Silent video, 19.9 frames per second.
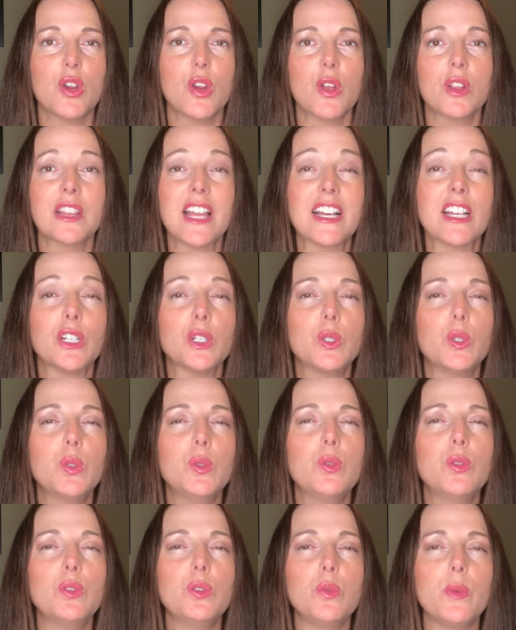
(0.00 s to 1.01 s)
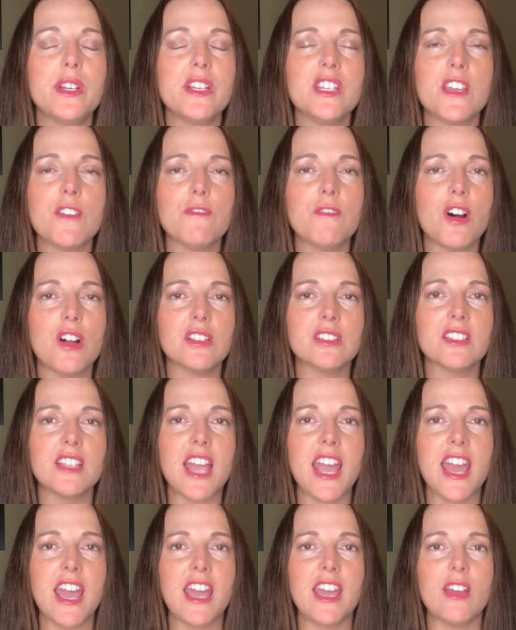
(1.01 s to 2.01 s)
like a cool windy fall
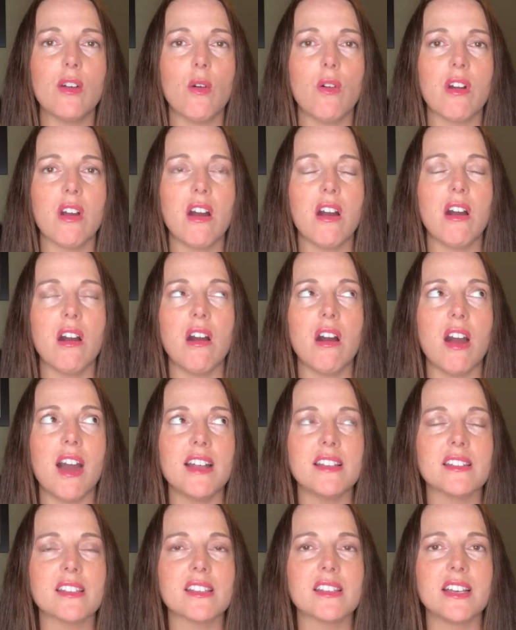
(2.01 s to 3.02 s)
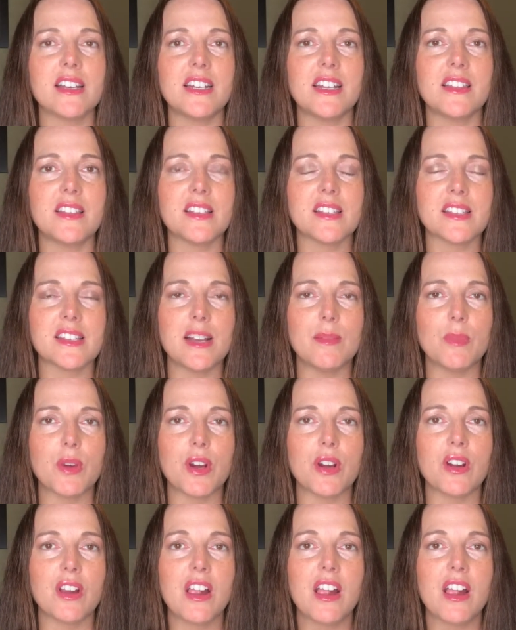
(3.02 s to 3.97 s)
day or a hot sun in the summer,